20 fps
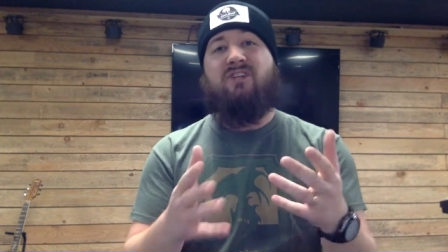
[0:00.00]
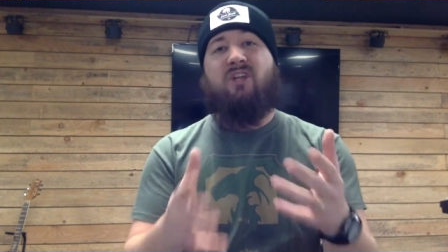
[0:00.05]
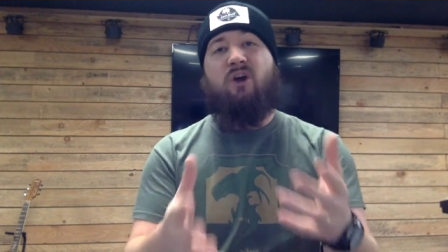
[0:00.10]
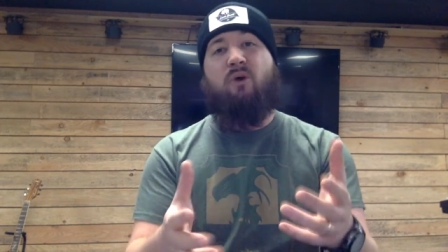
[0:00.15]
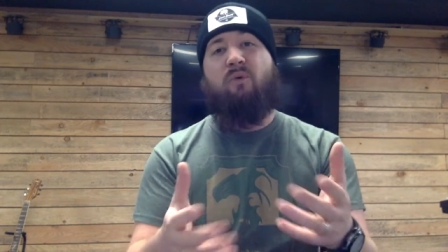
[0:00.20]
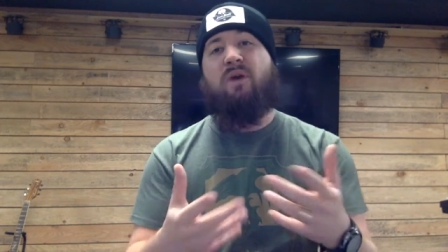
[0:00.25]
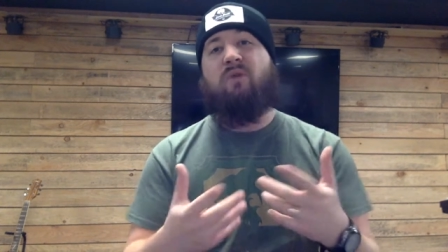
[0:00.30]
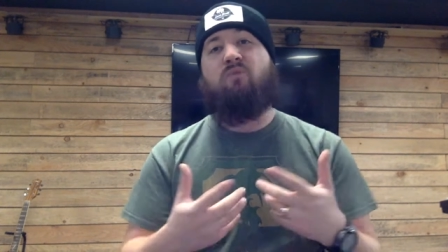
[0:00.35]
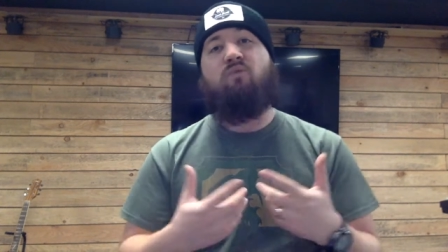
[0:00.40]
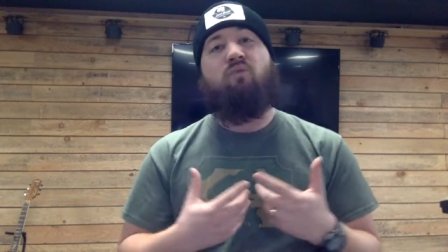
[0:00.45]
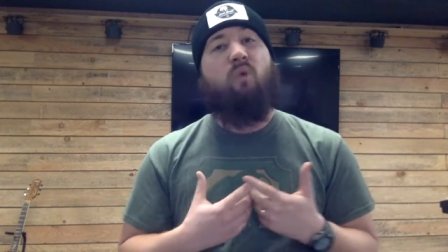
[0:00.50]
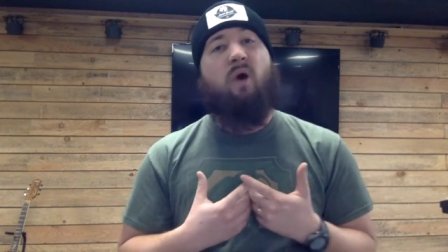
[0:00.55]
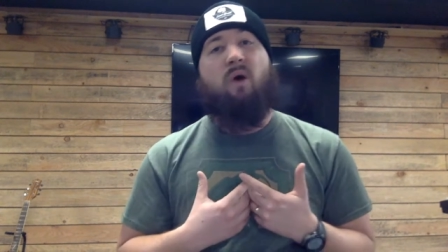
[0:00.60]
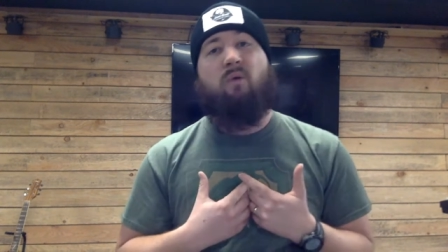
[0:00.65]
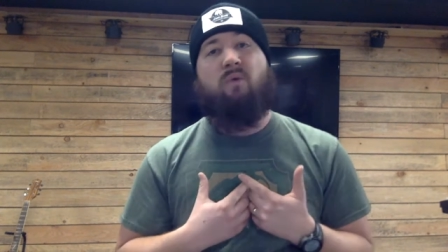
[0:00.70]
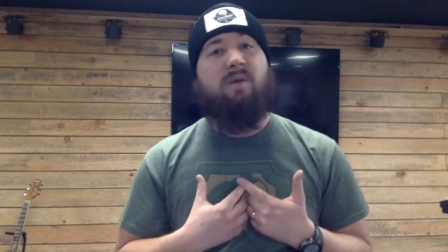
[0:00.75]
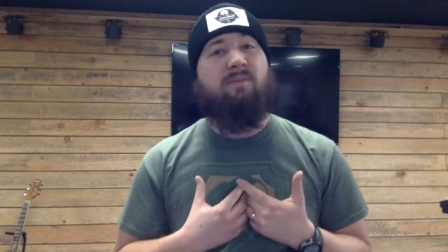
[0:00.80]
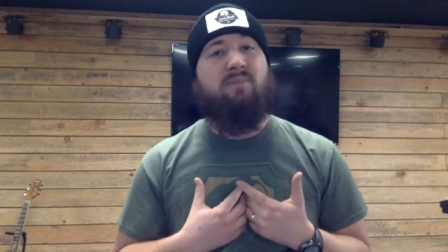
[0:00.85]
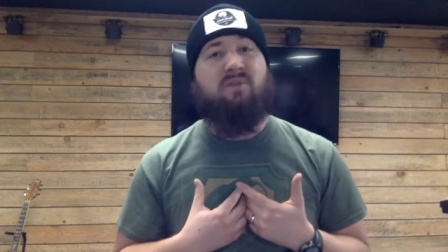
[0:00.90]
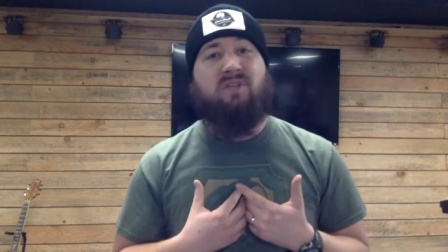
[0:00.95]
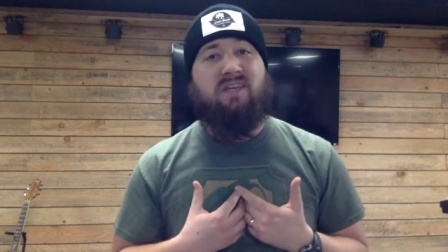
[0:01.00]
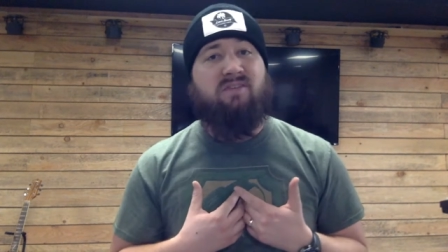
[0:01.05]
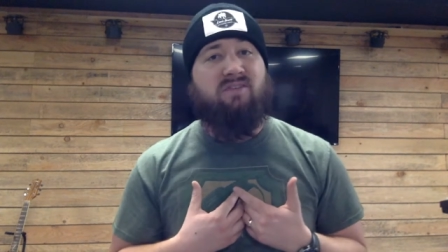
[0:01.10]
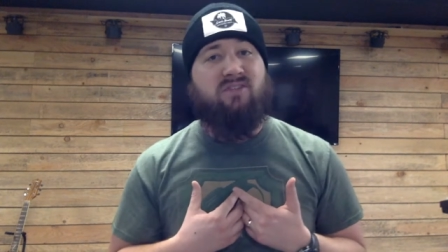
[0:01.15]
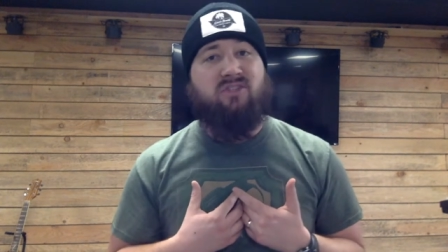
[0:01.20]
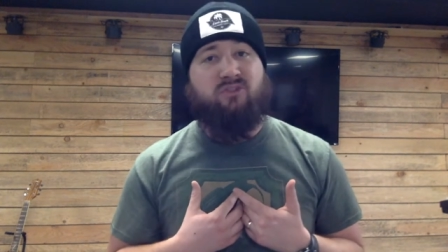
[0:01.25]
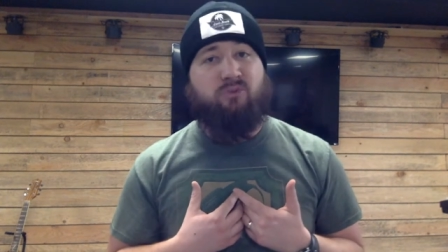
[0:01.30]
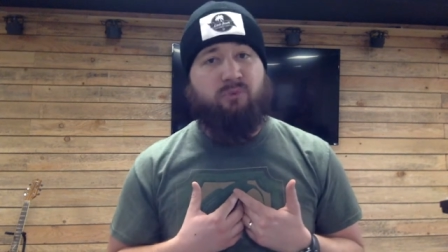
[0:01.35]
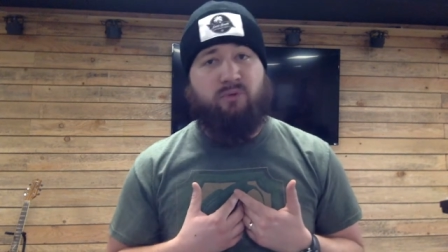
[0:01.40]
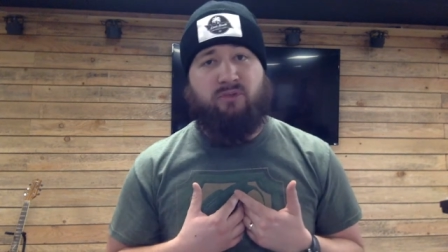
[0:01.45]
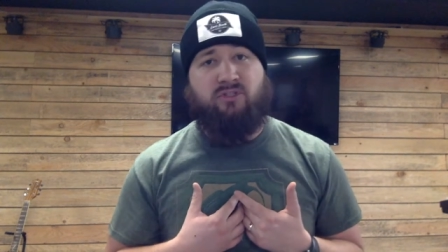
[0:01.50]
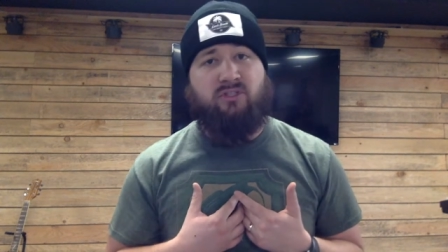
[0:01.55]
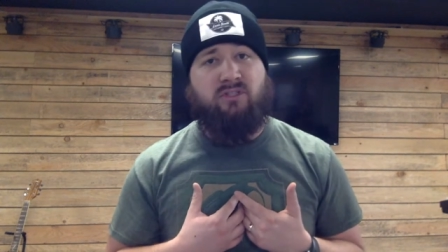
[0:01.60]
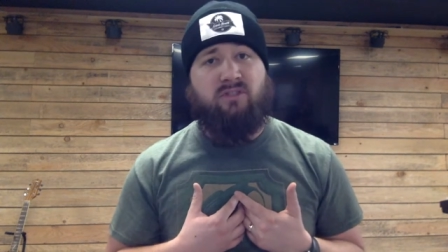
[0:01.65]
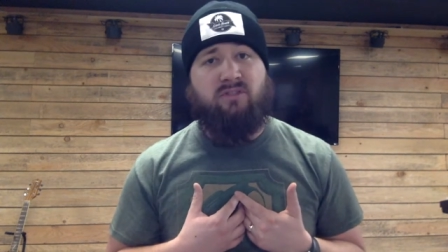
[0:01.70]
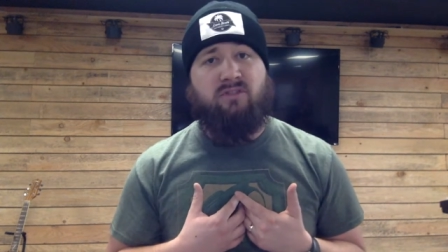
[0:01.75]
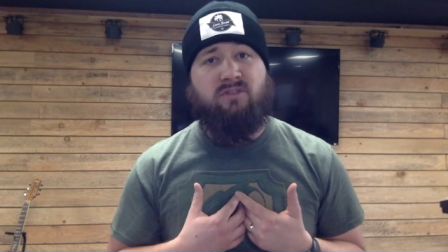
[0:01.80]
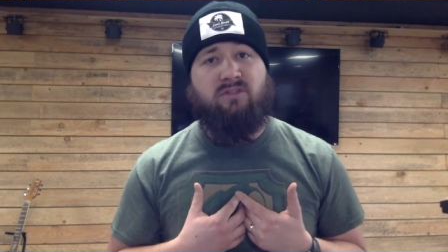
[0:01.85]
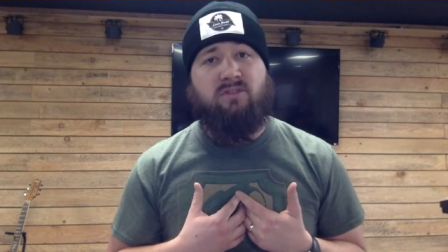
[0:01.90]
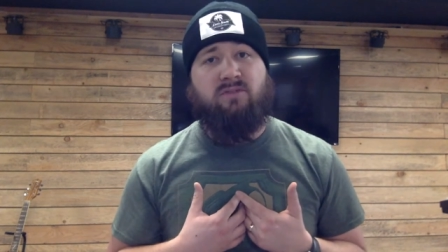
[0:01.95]
knowing what we believe as
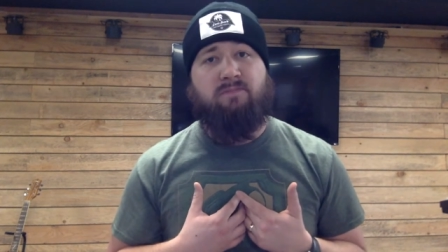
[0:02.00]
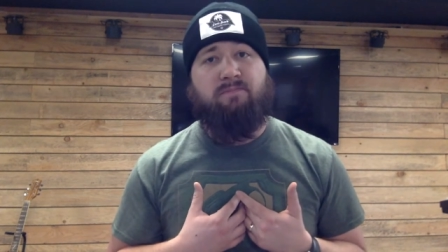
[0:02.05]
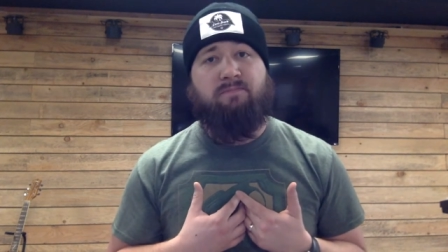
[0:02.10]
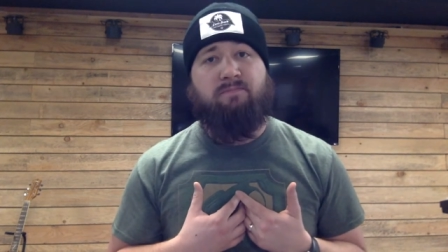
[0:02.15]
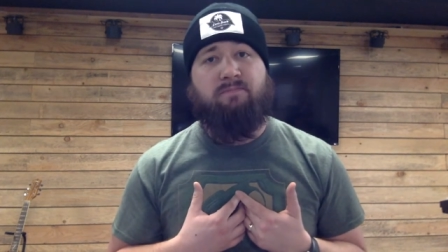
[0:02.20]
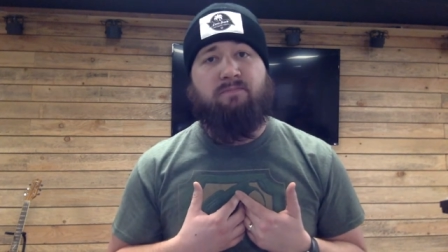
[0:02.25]
Christians.